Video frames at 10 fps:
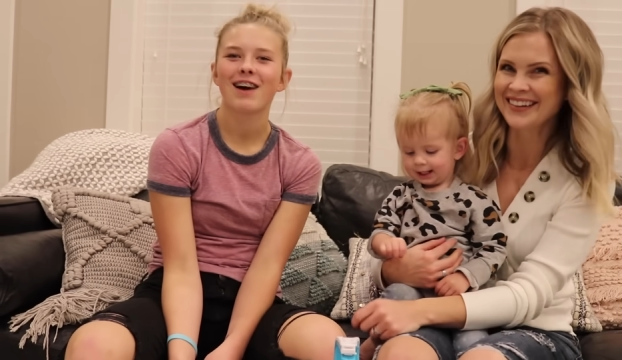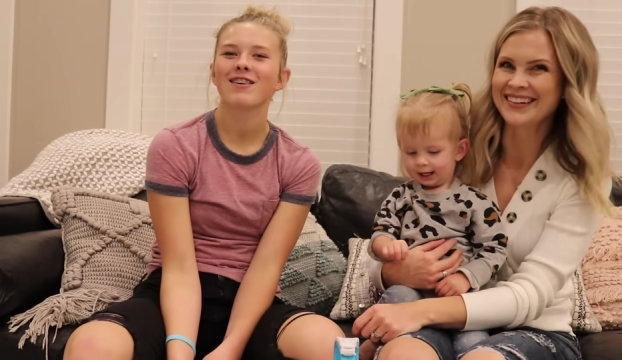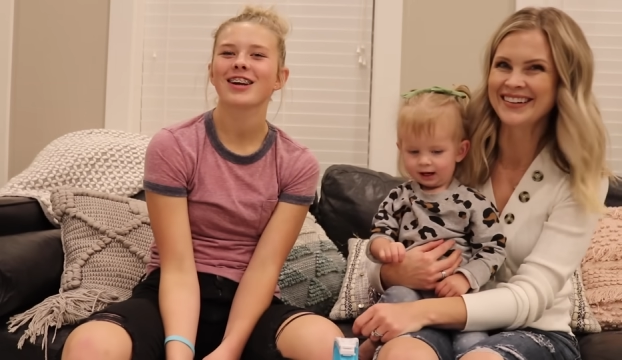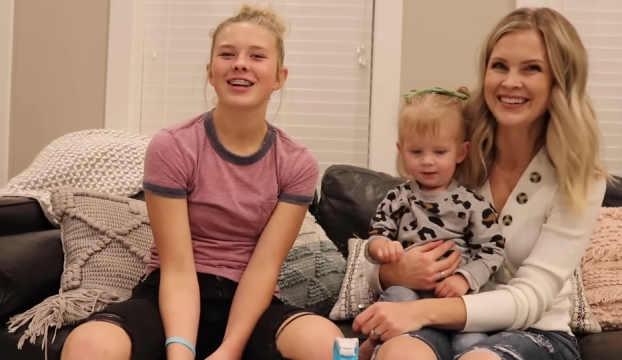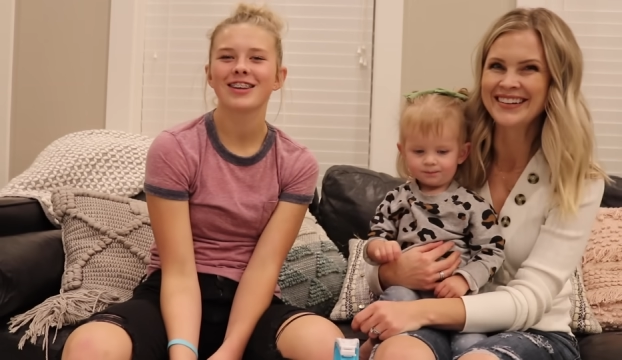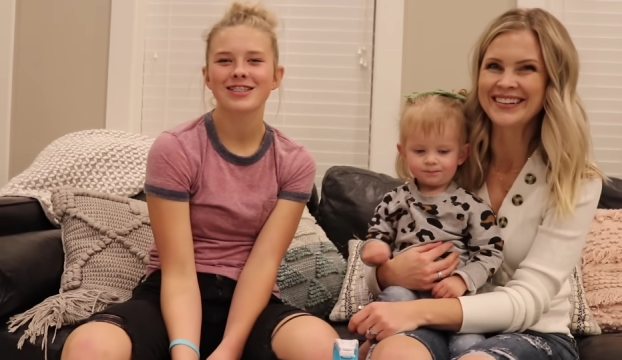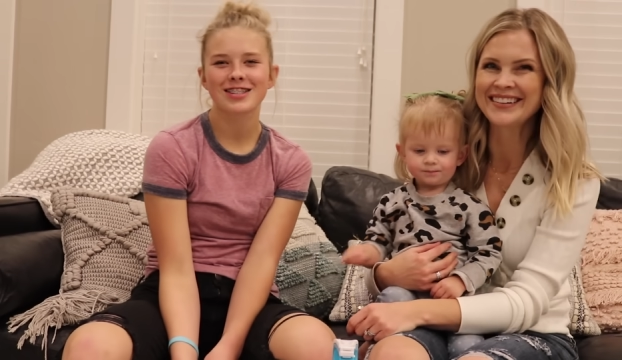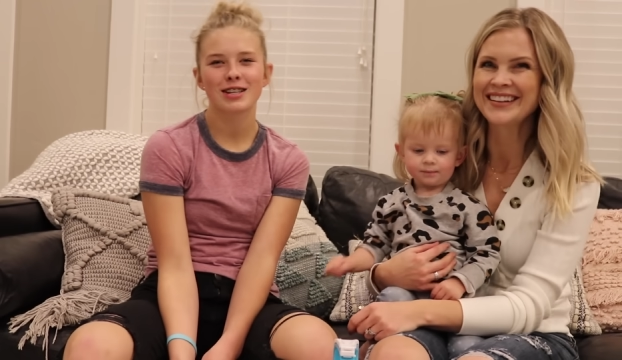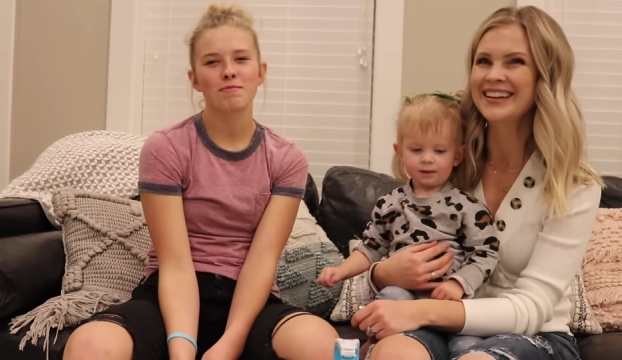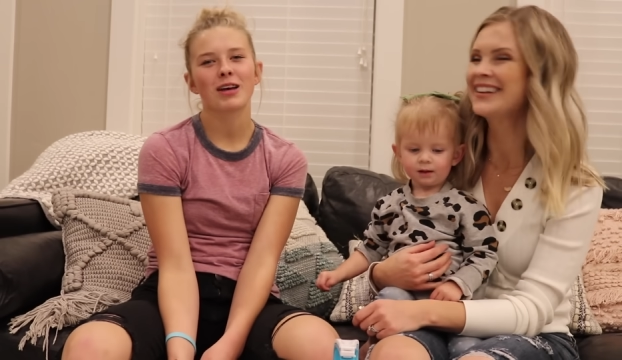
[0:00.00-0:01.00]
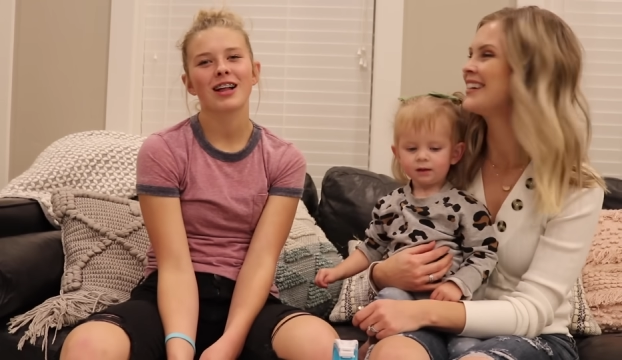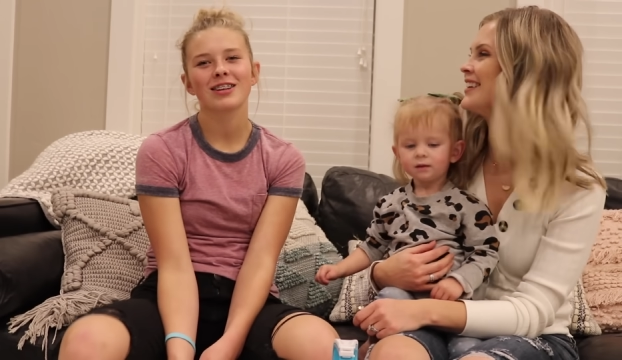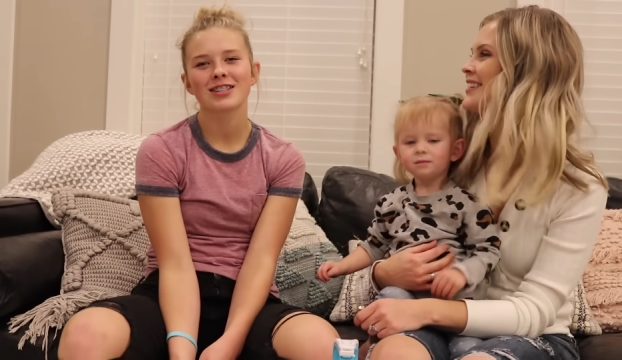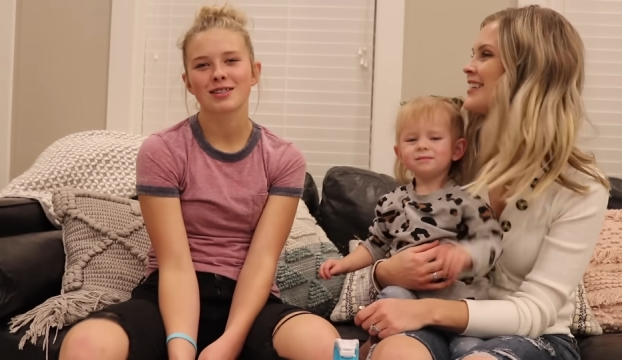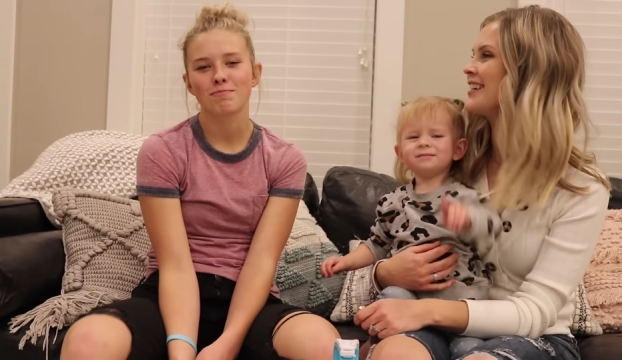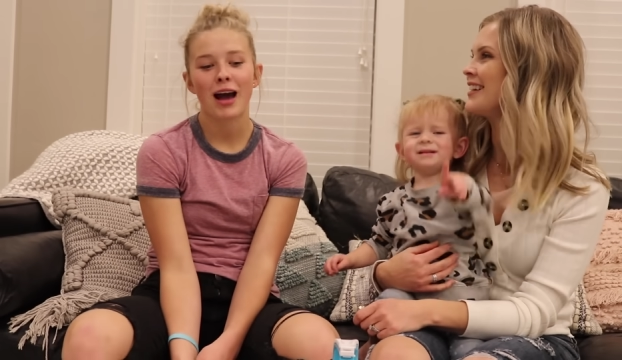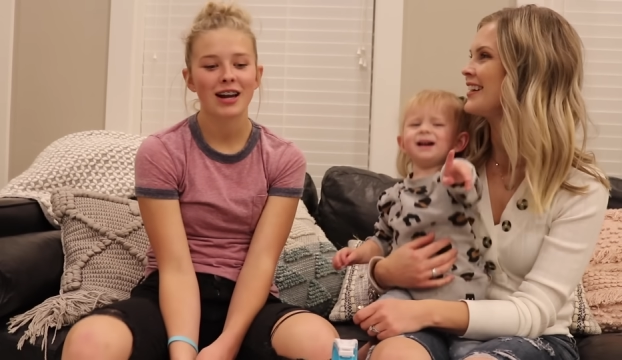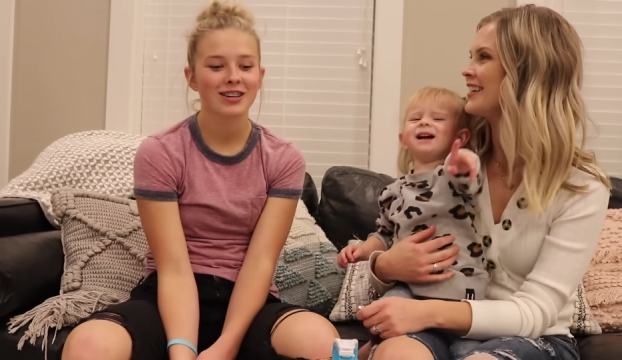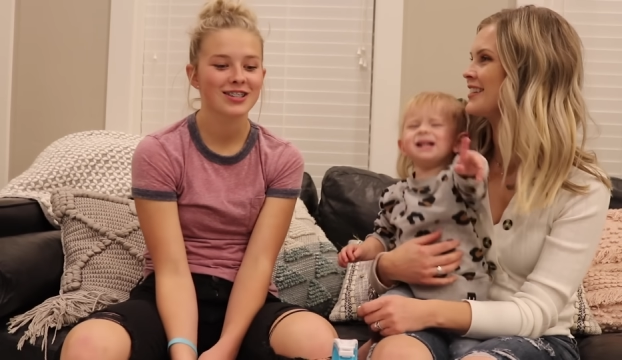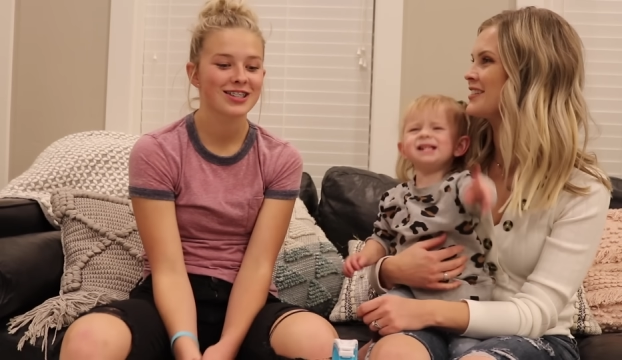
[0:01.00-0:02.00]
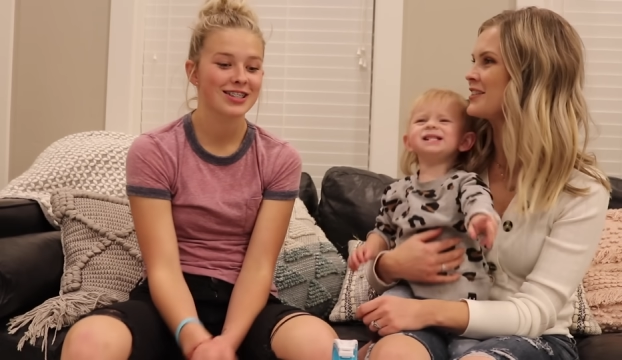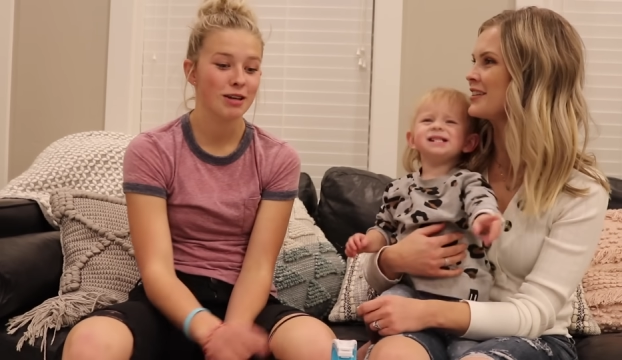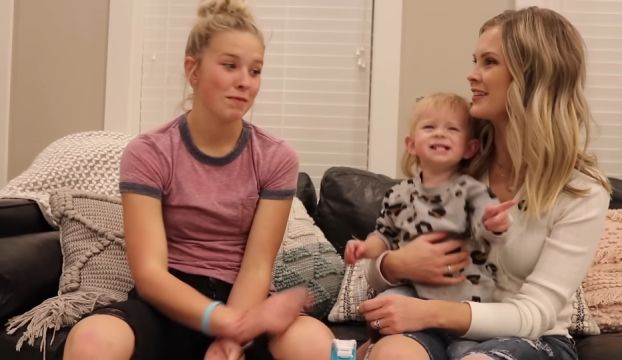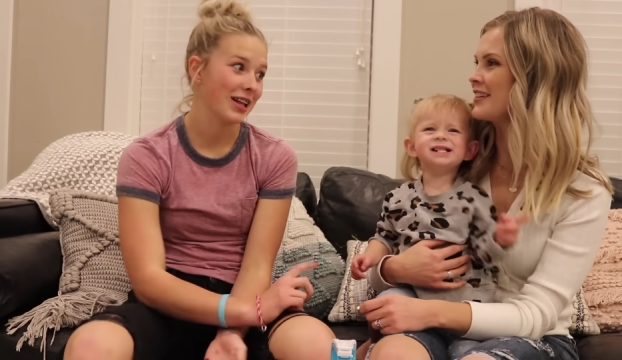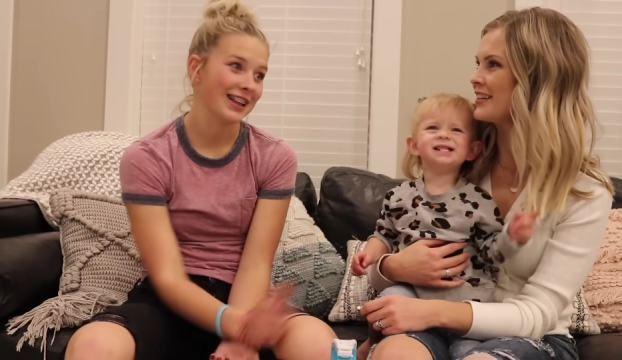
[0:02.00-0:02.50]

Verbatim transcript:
Speaker 1: Now we're going to use the same colors and patterns to make